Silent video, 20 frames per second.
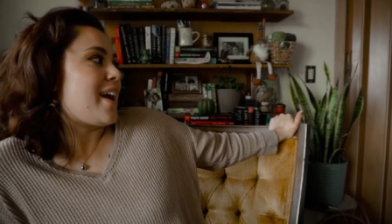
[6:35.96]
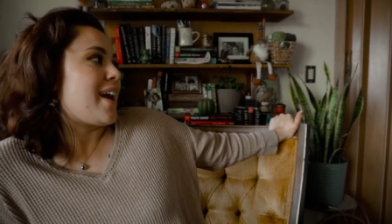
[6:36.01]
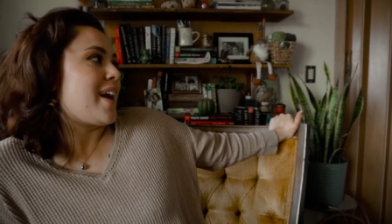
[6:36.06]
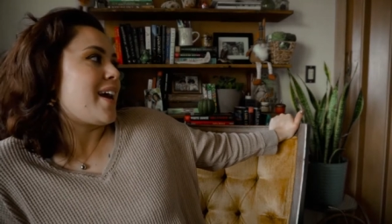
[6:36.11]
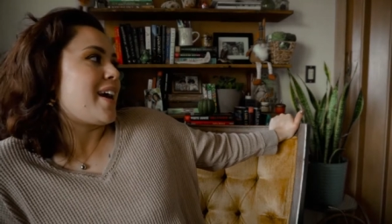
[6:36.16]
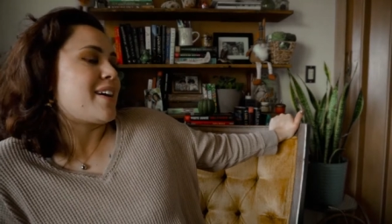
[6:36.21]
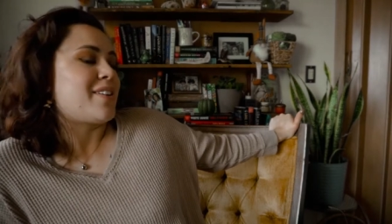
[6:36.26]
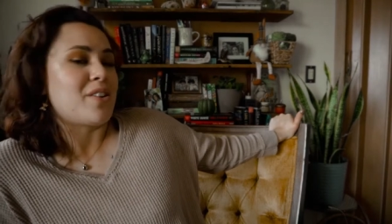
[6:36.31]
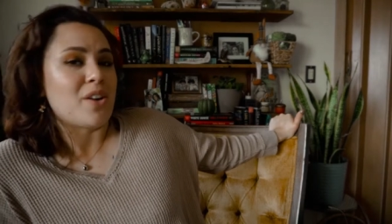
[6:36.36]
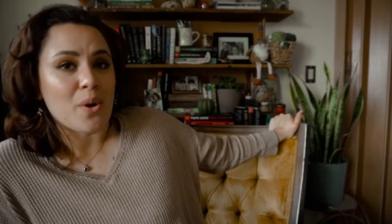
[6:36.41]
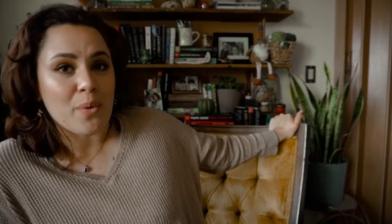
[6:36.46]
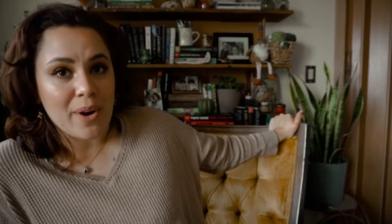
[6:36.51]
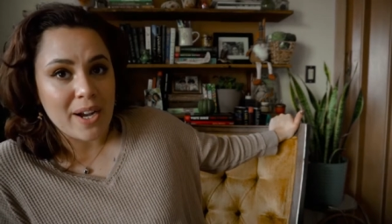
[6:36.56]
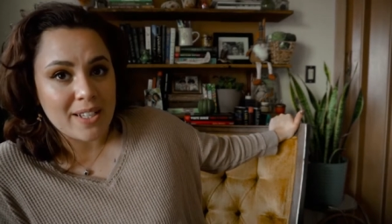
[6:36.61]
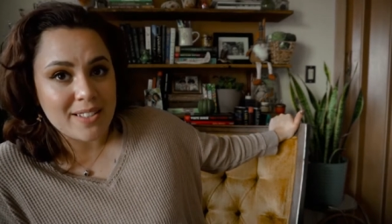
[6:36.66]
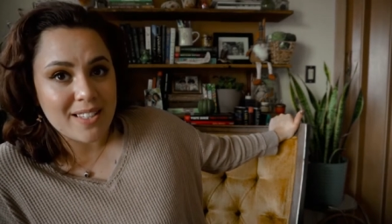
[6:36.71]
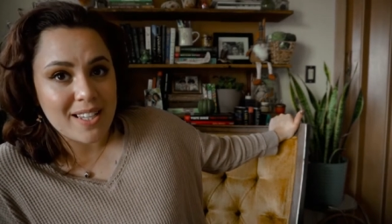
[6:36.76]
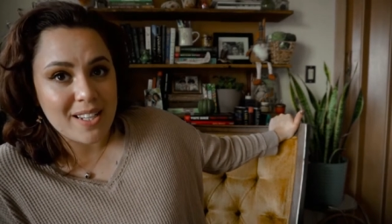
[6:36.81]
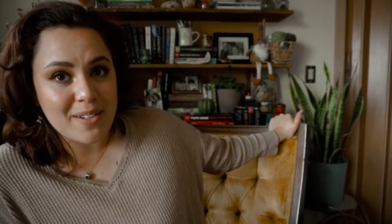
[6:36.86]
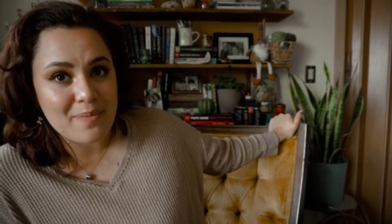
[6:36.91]
and No
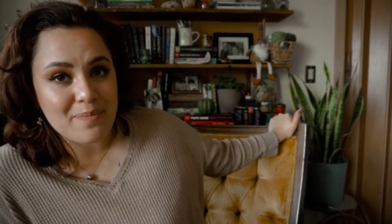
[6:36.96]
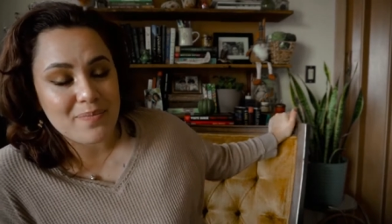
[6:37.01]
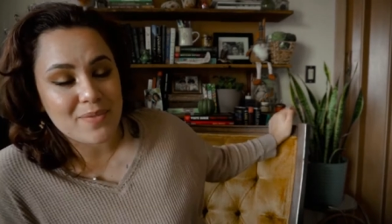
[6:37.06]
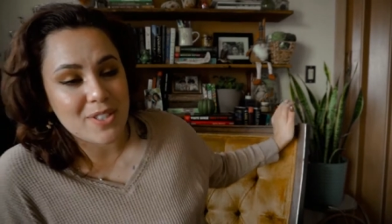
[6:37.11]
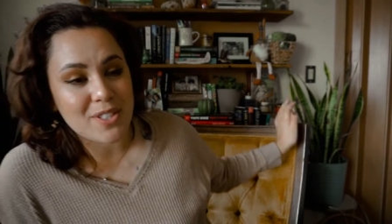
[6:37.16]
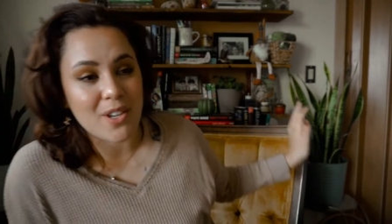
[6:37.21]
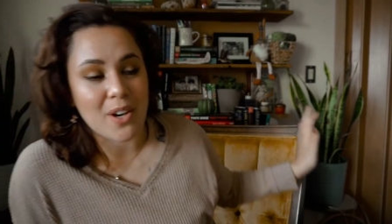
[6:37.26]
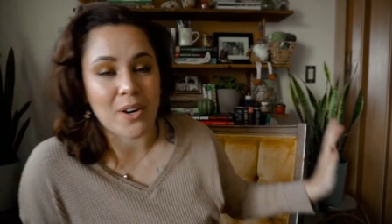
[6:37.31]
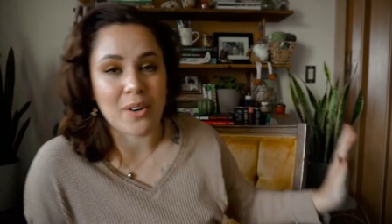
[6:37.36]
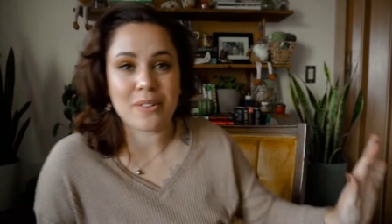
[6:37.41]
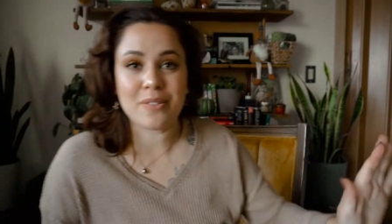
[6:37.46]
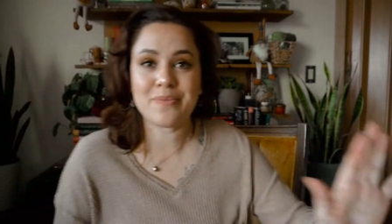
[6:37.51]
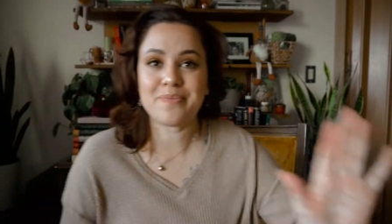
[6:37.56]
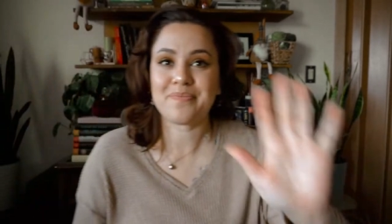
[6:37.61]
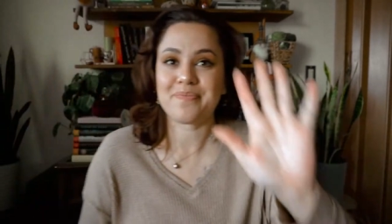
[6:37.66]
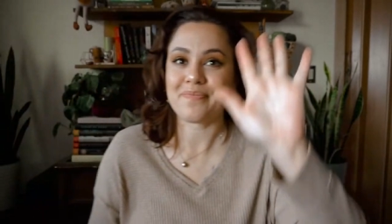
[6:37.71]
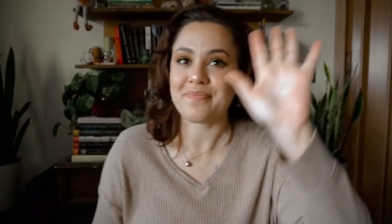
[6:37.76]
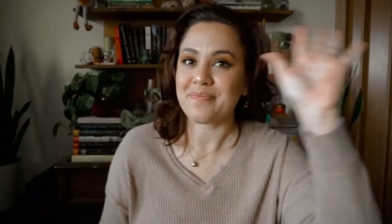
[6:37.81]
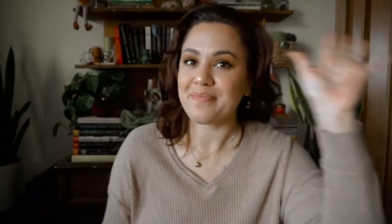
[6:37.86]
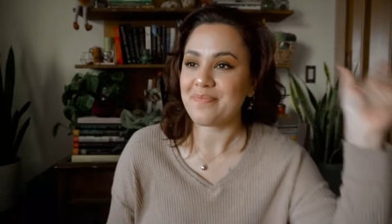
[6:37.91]
Exit. So
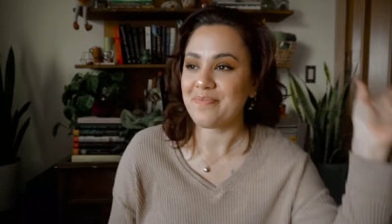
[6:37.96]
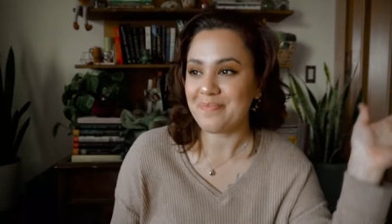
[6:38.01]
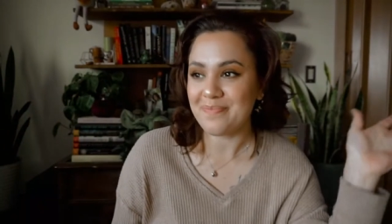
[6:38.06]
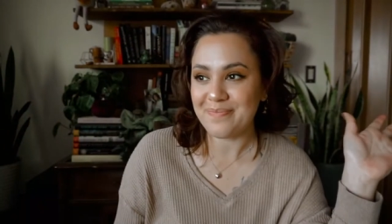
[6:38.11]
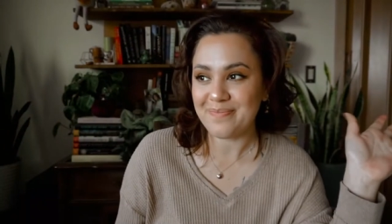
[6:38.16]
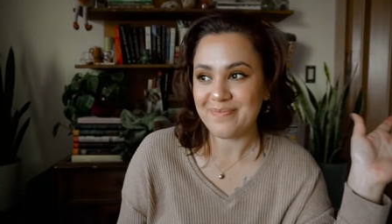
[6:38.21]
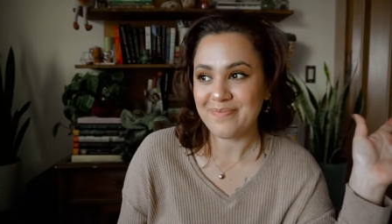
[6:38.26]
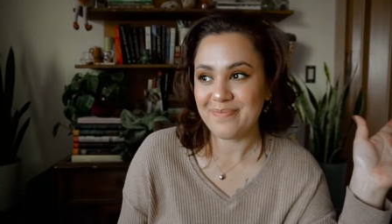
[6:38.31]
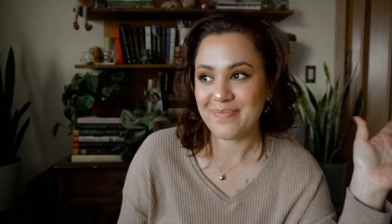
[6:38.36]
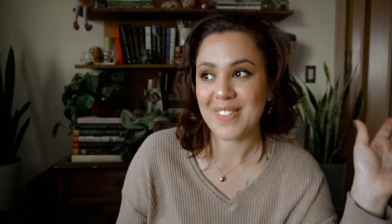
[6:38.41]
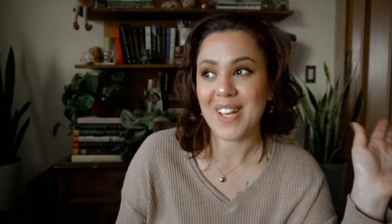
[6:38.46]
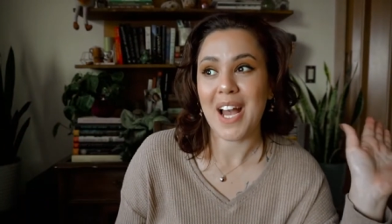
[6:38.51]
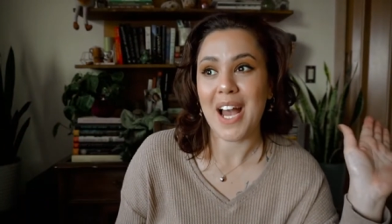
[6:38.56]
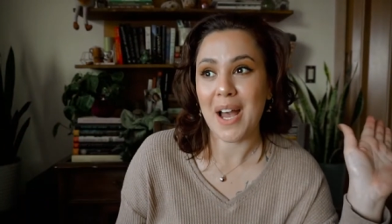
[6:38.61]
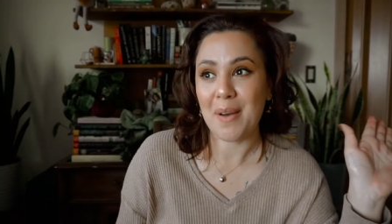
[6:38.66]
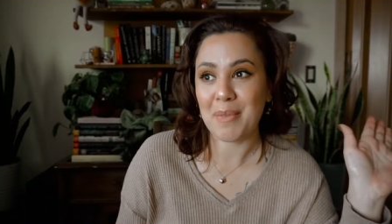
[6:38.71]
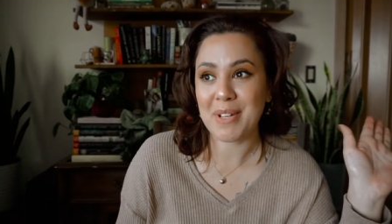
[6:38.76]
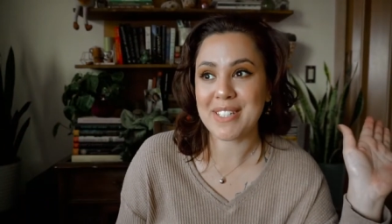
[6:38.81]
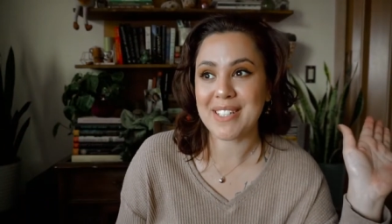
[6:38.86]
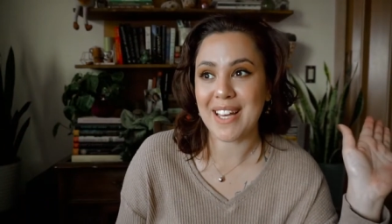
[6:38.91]

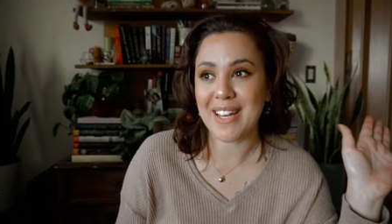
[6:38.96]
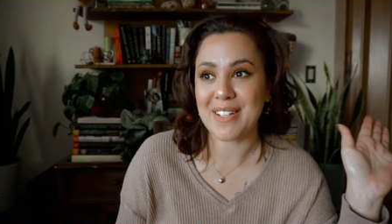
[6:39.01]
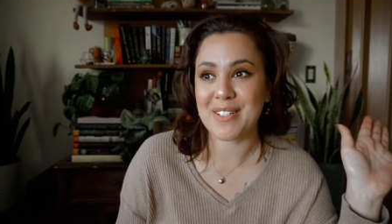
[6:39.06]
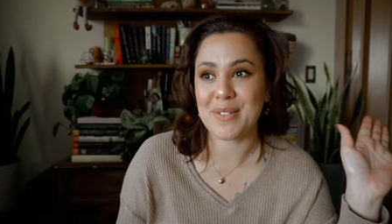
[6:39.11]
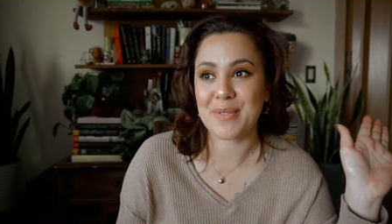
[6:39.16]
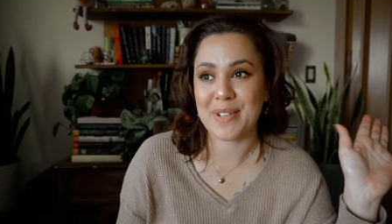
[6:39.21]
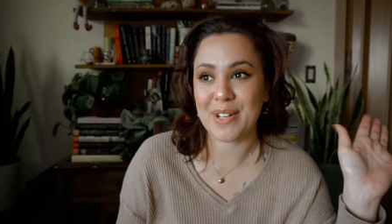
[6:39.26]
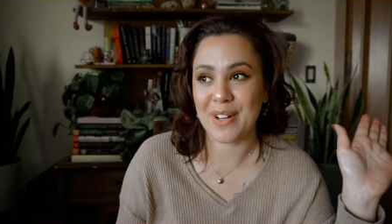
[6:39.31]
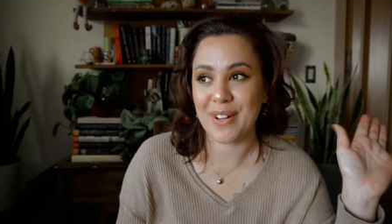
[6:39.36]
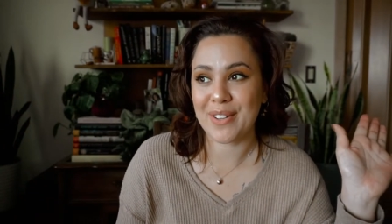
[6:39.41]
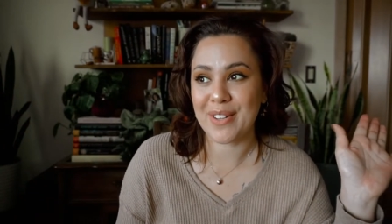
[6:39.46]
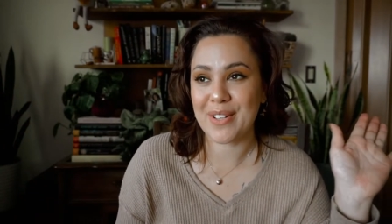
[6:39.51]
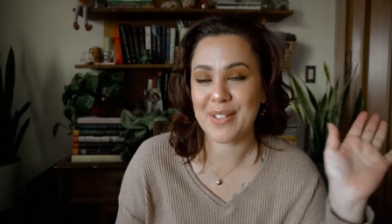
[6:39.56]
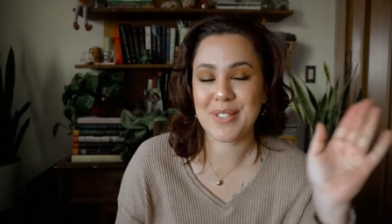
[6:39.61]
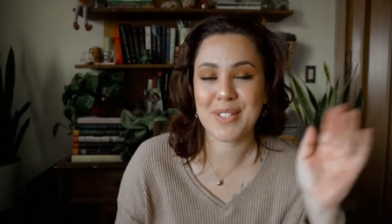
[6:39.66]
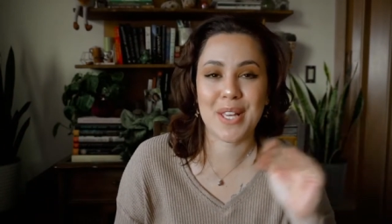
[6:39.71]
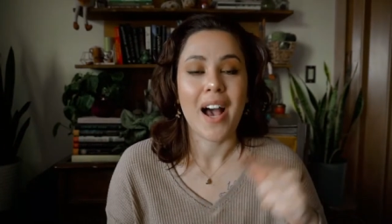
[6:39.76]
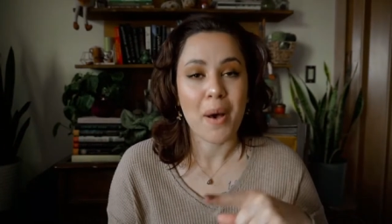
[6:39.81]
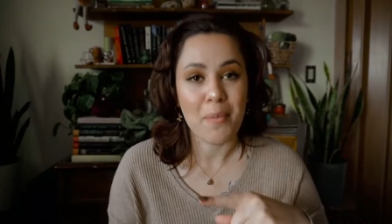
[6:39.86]
I'm excited to read all those.